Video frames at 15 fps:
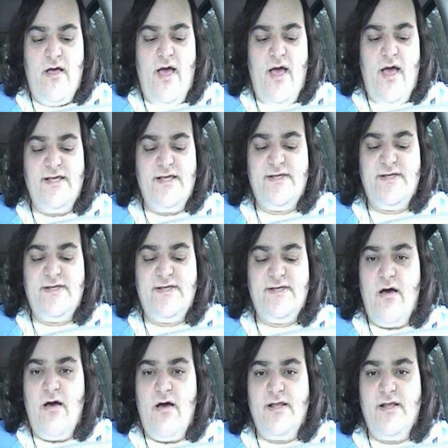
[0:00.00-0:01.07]
I see the
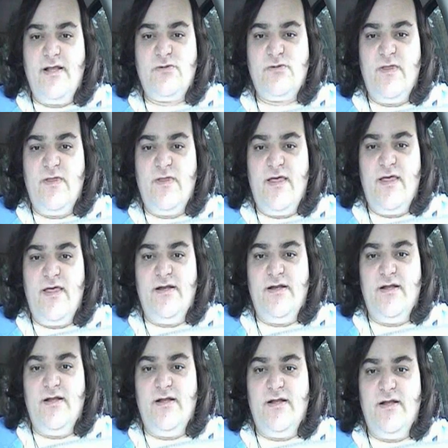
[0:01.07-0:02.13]
goddess
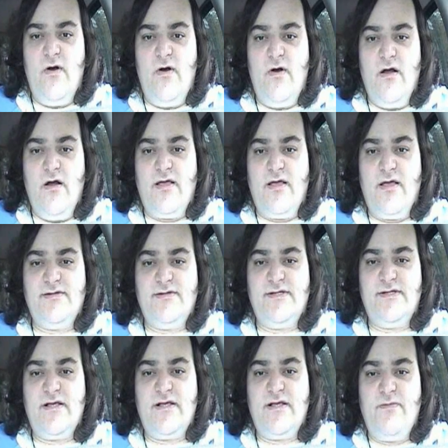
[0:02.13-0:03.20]
within. Work is a
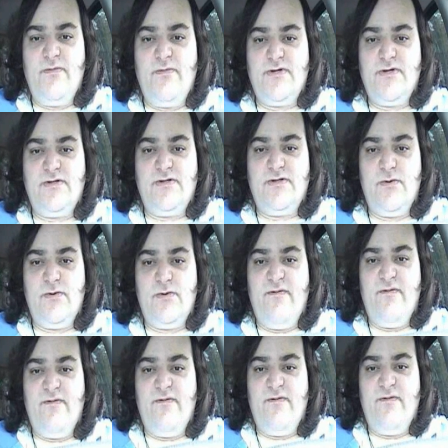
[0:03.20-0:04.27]
sculpture to
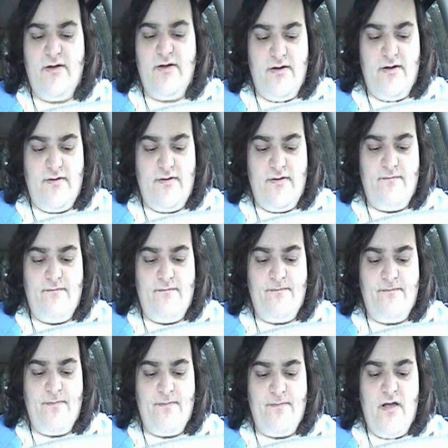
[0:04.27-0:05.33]
reveal her.
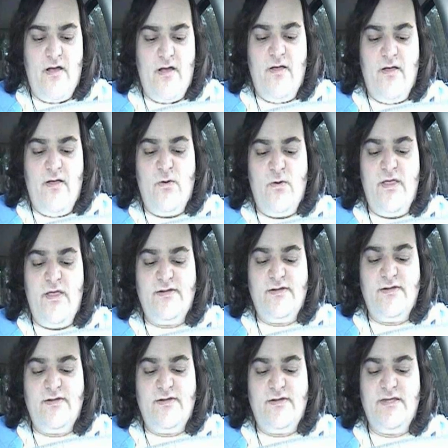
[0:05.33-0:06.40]
The wheel
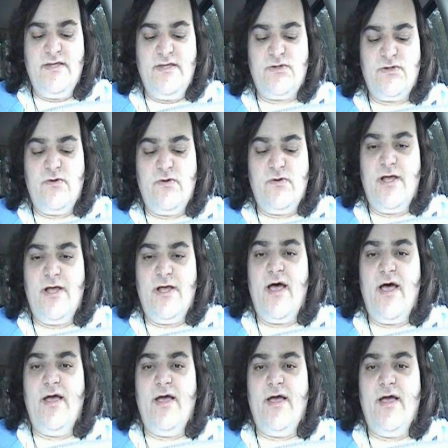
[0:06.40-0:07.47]
spins through
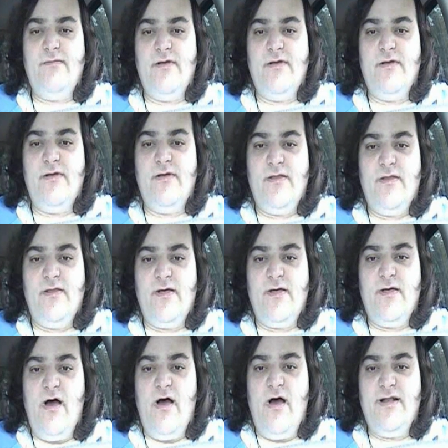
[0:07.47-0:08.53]
time. The
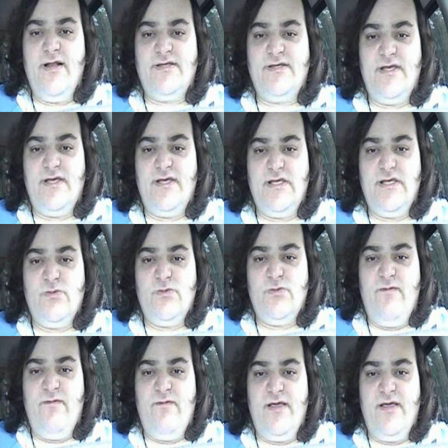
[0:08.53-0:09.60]
goddess is
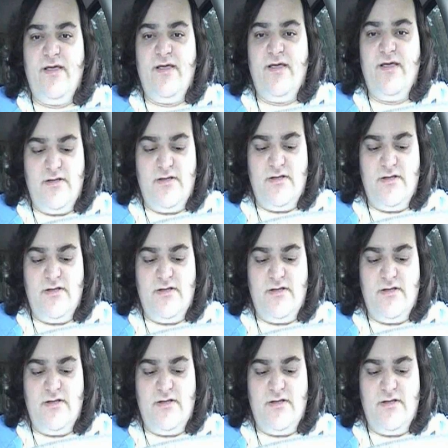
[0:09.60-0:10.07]
revealed.